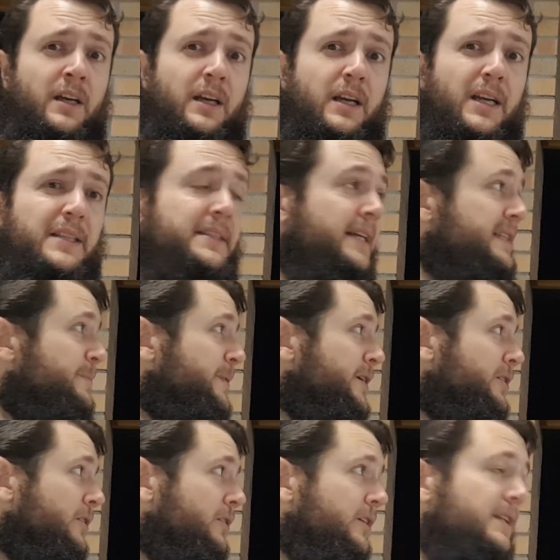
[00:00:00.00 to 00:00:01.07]
And that's
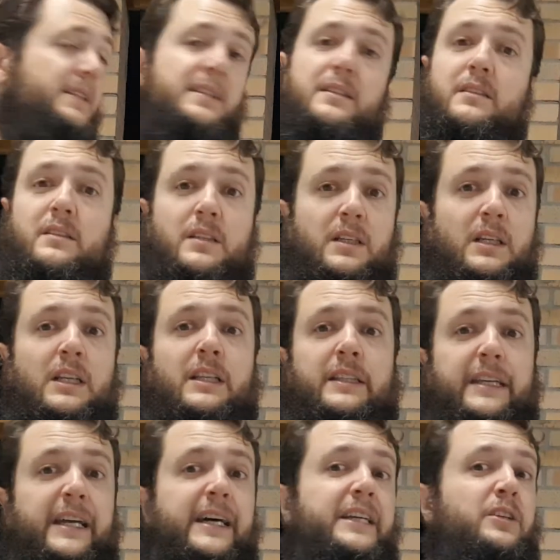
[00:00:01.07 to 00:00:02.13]
because
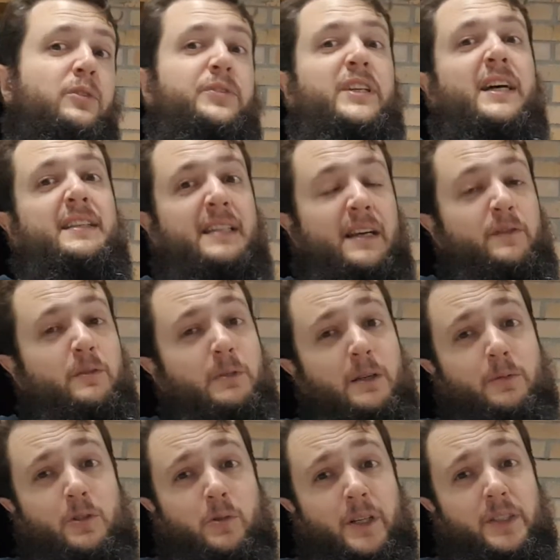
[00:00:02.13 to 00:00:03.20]
the angle does have to be
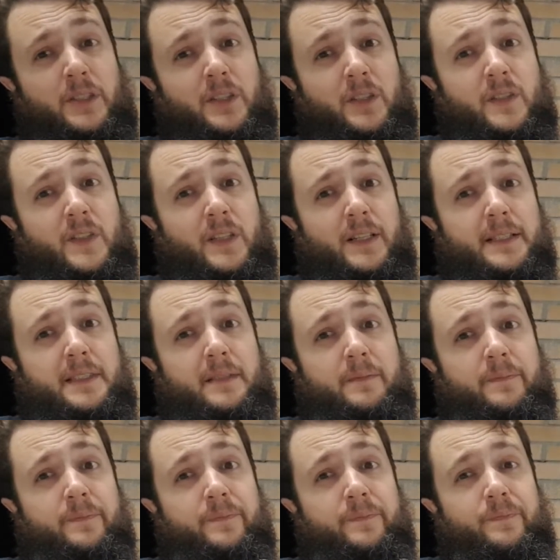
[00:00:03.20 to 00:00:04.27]
between the 2 sides.
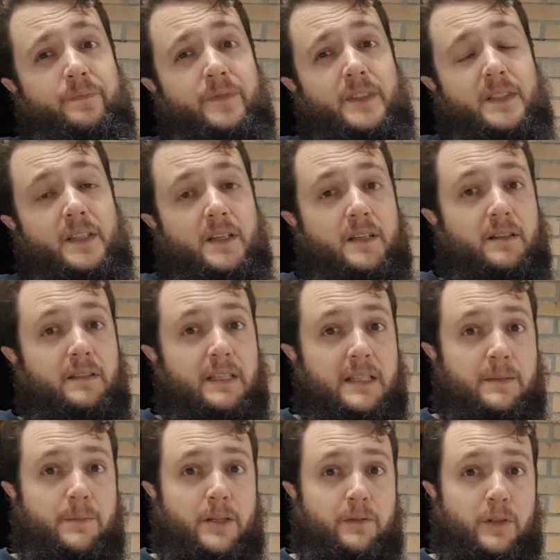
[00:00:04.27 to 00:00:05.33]
So there's a
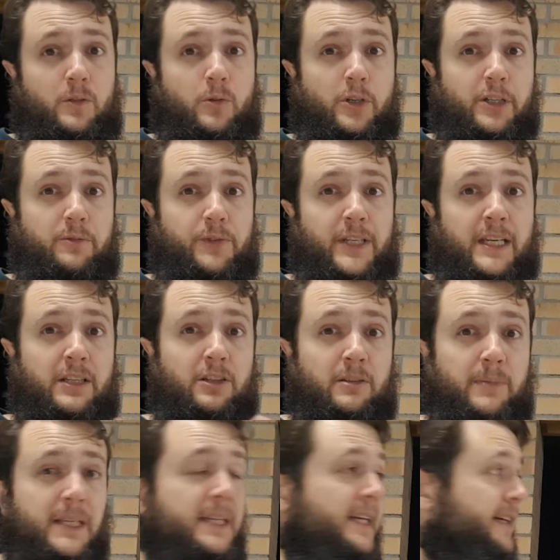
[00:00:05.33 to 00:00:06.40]
bit of a quirk with that. You've got to
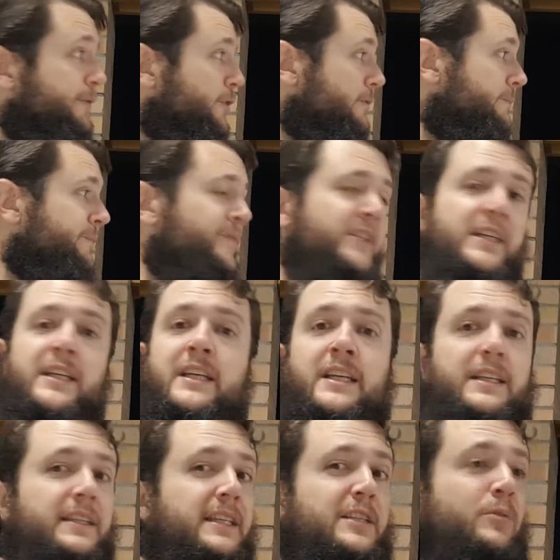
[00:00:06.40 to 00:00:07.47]
be careful.
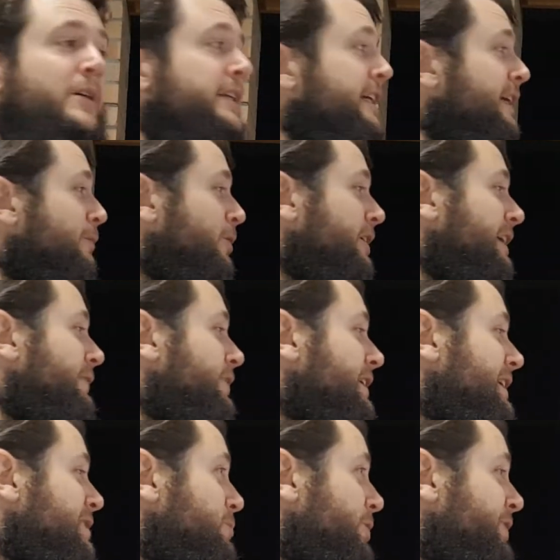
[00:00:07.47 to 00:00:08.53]
This one here, want to have a
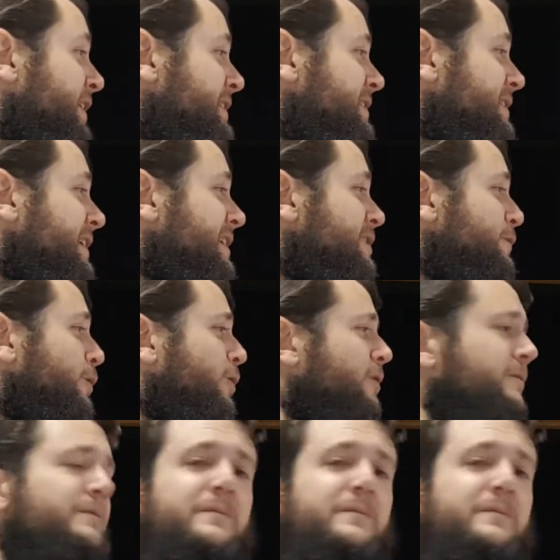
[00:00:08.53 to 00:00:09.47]
guess what that stands for?